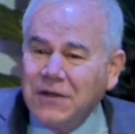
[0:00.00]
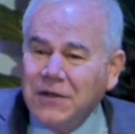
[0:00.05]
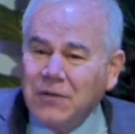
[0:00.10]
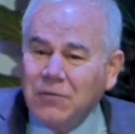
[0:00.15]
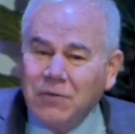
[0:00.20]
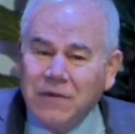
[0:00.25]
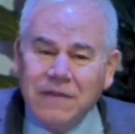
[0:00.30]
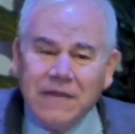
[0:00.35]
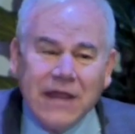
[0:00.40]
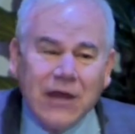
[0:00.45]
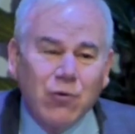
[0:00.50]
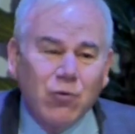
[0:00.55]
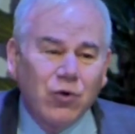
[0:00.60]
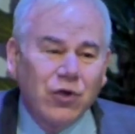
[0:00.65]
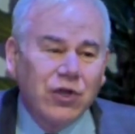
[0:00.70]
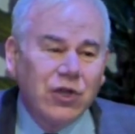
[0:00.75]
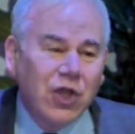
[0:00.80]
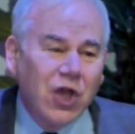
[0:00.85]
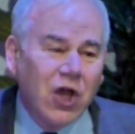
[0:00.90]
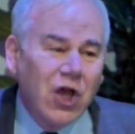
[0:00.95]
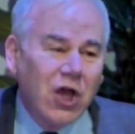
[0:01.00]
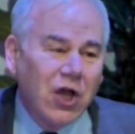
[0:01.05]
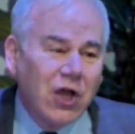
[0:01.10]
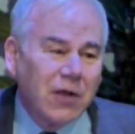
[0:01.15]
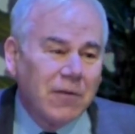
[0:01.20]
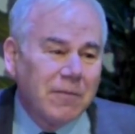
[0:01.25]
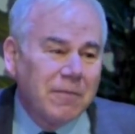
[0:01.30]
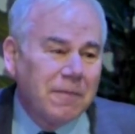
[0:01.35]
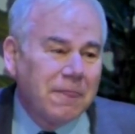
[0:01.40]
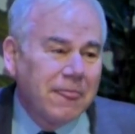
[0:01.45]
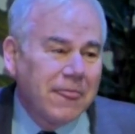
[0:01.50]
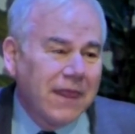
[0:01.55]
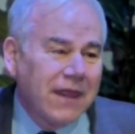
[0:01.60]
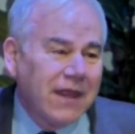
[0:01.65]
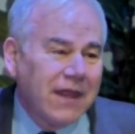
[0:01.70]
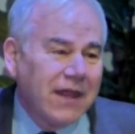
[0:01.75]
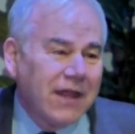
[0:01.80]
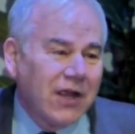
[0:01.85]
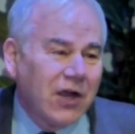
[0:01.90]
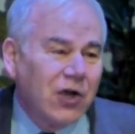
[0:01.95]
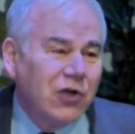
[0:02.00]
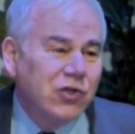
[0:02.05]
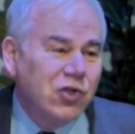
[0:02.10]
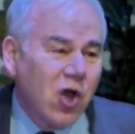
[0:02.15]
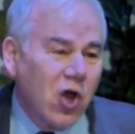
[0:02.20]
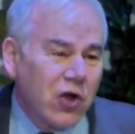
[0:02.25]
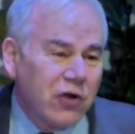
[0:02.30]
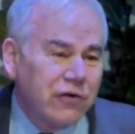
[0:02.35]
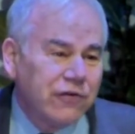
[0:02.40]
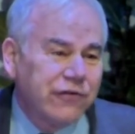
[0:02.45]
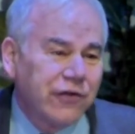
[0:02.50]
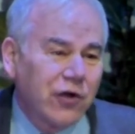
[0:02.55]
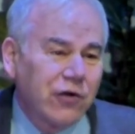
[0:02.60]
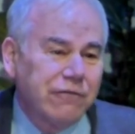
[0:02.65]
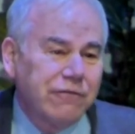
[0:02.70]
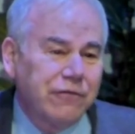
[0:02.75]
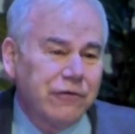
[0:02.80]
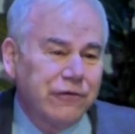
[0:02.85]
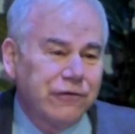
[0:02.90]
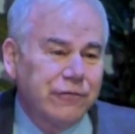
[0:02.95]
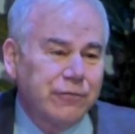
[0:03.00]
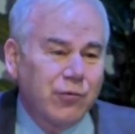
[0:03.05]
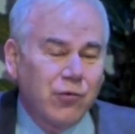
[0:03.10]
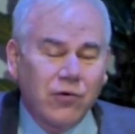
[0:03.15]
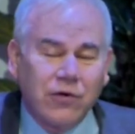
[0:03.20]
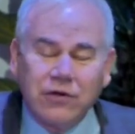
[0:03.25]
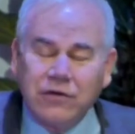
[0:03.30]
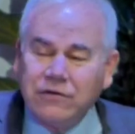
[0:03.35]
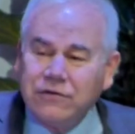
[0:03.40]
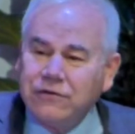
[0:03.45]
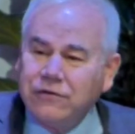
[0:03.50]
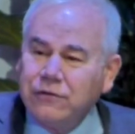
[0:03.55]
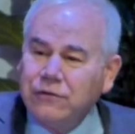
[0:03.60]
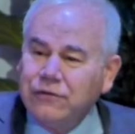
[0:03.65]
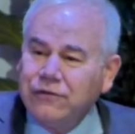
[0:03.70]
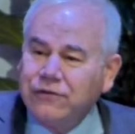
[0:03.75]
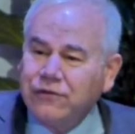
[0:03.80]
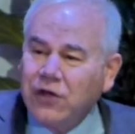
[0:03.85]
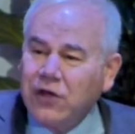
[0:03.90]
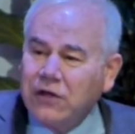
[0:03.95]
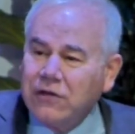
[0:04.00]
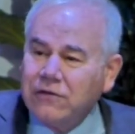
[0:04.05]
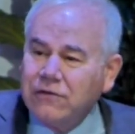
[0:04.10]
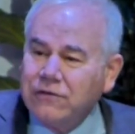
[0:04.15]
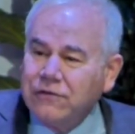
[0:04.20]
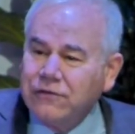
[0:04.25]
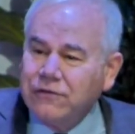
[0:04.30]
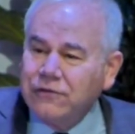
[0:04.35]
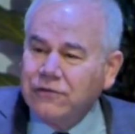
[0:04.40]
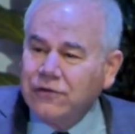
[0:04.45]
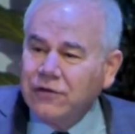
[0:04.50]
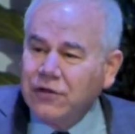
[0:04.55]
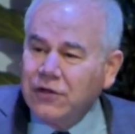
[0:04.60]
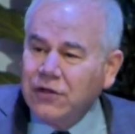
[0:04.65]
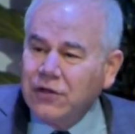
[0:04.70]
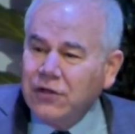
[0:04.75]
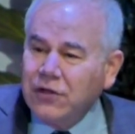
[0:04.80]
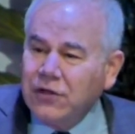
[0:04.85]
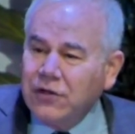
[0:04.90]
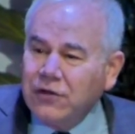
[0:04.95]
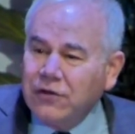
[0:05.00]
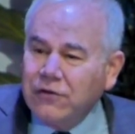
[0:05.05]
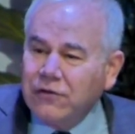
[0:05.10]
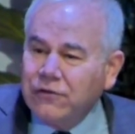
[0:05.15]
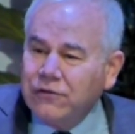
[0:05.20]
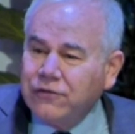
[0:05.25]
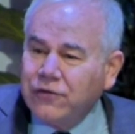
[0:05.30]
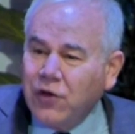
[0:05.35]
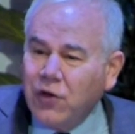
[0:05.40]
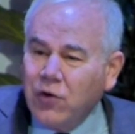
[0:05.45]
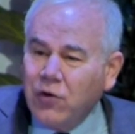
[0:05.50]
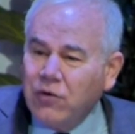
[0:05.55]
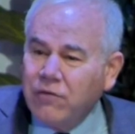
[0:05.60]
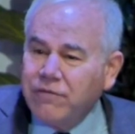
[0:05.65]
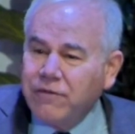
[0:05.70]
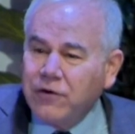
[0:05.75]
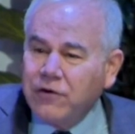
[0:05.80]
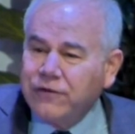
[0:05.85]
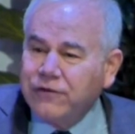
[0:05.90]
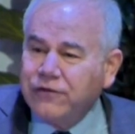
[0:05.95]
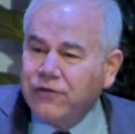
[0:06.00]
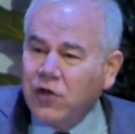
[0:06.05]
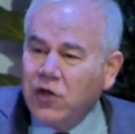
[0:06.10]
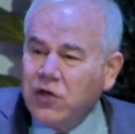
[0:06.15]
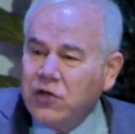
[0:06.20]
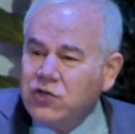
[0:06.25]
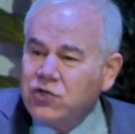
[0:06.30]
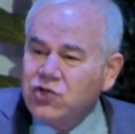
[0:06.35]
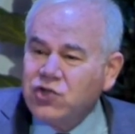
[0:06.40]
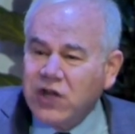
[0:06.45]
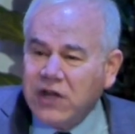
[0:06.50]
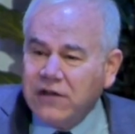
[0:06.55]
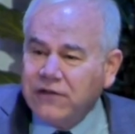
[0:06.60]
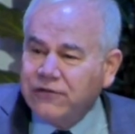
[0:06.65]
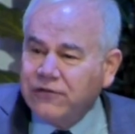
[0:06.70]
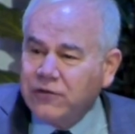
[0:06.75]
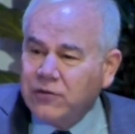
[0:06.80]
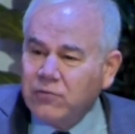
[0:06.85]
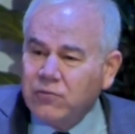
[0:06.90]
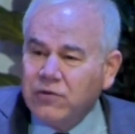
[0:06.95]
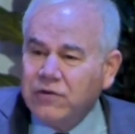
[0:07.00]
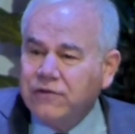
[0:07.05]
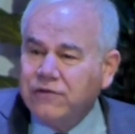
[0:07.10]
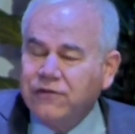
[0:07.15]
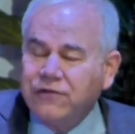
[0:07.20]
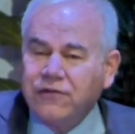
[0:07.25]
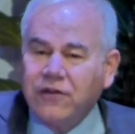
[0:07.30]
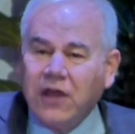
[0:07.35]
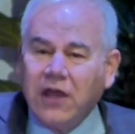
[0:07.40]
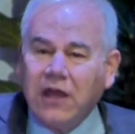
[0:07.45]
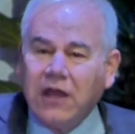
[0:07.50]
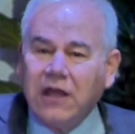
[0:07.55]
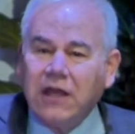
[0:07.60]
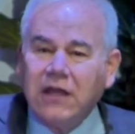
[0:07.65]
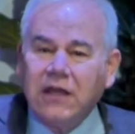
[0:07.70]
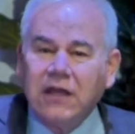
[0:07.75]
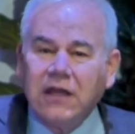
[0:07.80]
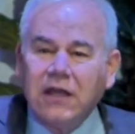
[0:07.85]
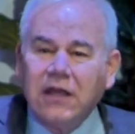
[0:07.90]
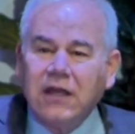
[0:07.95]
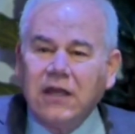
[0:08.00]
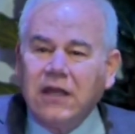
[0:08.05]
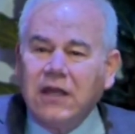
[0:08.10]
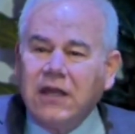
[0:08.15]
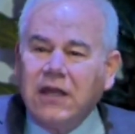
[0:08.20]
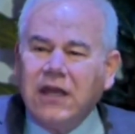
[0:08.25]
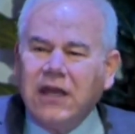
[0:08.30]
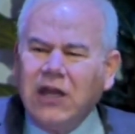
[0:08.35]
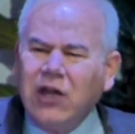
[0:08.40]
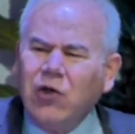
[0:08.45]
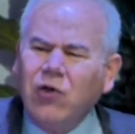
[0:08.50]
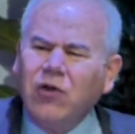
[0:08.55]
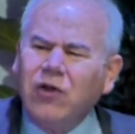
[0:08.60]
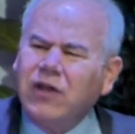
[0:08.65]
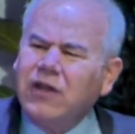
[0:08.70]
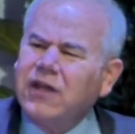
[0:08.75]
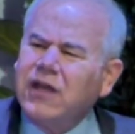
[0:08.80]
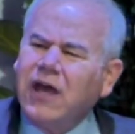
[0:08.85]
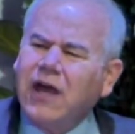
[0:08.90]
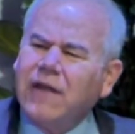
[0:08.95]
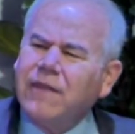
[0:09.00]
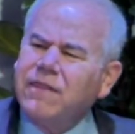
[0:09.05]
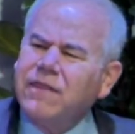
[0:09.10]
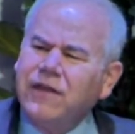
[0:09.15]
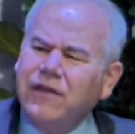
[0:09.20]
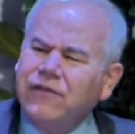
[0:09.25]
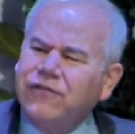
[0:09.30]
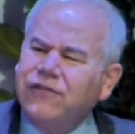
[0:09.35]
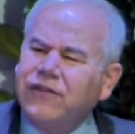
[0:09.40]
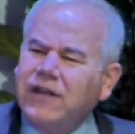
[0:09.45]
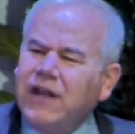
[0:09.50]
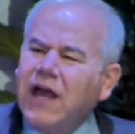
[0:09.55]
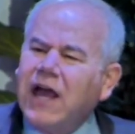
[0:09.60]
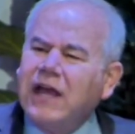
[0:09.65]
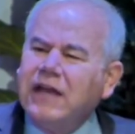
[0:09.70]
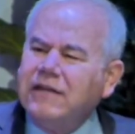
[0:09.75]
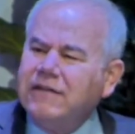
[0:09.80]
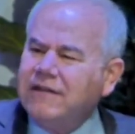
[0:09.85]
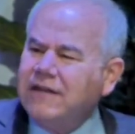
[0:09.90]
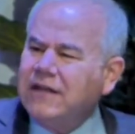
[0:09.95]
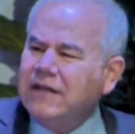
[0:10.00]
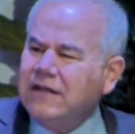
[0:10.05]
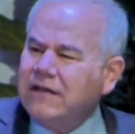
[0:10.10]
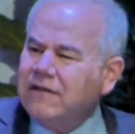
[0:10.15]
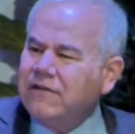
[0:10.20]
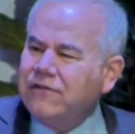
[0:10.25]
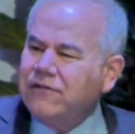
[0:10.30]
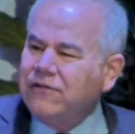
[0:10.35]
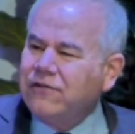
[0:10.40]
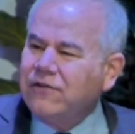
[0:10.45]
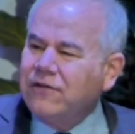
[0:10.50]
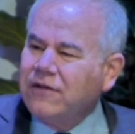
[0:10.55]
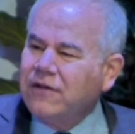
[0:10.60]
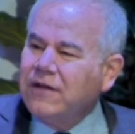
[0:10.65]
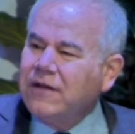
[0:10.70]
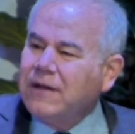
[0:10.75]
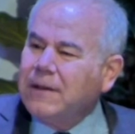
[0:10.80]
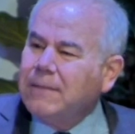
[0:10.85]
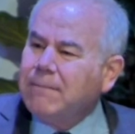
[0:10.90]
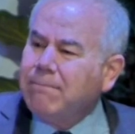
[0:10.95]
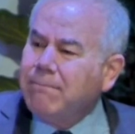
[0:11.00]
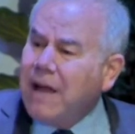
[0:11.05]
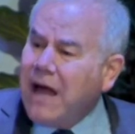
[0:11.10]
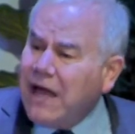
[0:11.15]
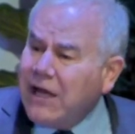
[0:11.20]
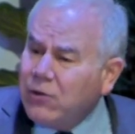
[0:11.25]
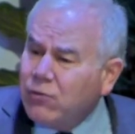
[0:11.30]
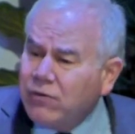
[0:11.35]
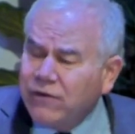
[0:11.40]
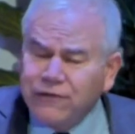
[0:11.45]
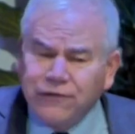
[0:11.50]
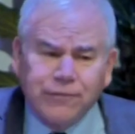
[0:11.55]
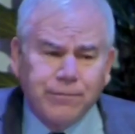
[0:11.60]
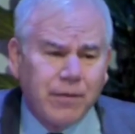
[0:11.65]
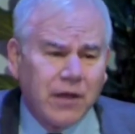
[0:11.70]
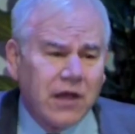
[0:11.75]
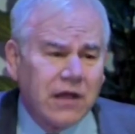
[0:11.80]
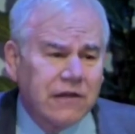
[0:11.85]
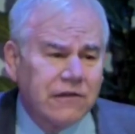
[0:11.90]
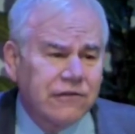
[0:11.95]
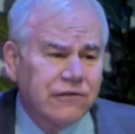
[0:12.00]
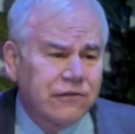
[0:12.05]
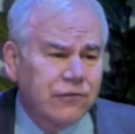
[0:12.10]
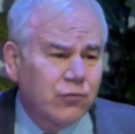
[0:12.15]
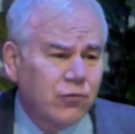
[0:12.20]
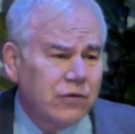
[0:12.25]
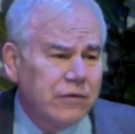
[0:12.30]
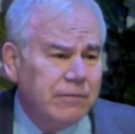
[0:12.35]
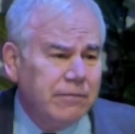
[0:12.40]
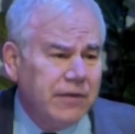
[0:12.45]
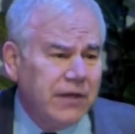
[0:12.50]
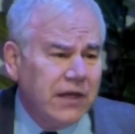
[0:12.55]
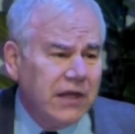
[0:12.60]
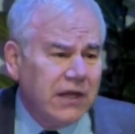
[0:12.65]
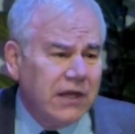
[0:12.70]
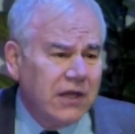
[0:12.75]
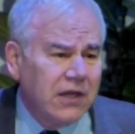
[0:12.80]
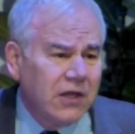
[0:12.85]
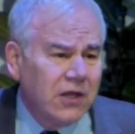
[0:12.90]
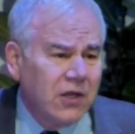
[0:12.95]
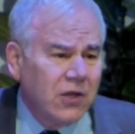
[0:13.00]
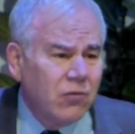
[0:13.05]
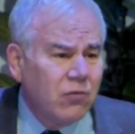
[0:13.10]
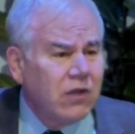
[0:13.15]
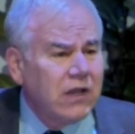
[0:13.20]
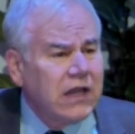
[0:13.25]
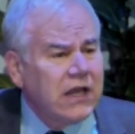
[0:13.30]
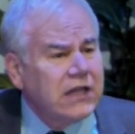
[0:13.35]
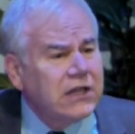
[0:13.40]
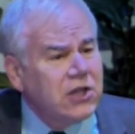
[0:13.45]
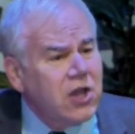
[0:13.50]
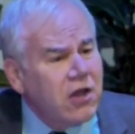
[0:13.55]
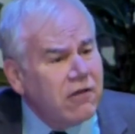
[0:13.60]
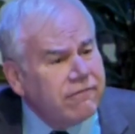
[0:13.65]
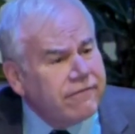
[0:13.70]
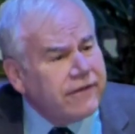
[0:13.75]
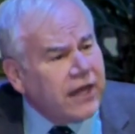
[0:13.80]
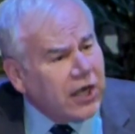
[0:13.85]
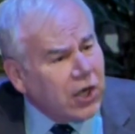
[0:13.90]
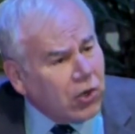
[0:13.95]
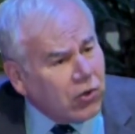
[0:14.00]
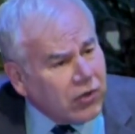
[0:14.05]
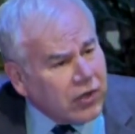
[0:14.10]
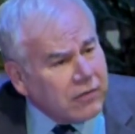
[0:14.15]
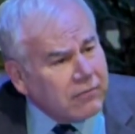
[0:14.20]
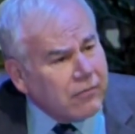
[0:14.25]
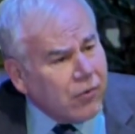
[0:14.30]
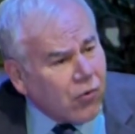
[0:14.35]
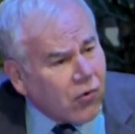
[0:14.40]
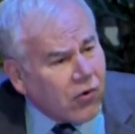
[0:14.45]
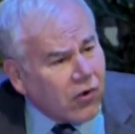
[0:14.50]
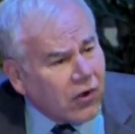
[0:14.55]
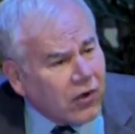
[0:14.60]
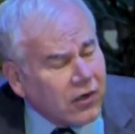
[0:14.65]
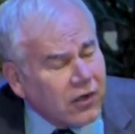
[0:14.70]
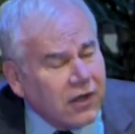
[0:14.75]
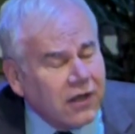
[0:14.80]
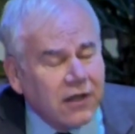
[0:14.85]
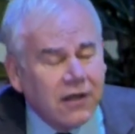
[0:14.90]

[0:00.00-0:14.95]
When they were young, our daughters, our firstborn, and two sons. So if our son Jason would say, "Aaron got this and I didn't," my response would be, "Well, I love Aaron more."